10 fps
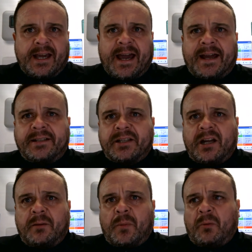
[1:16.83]
And
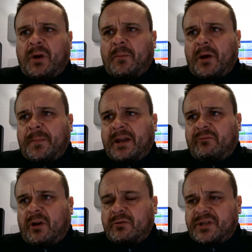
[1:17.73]
uh, my, one of my main
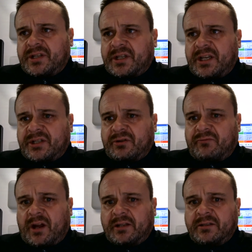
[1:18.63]
roles is, is to
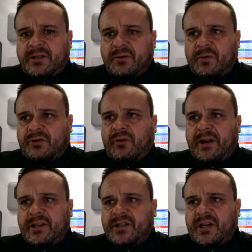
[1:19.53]
run sort of
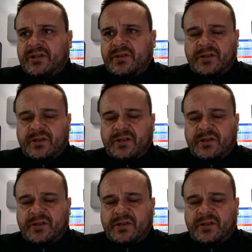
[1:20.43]
training sessions.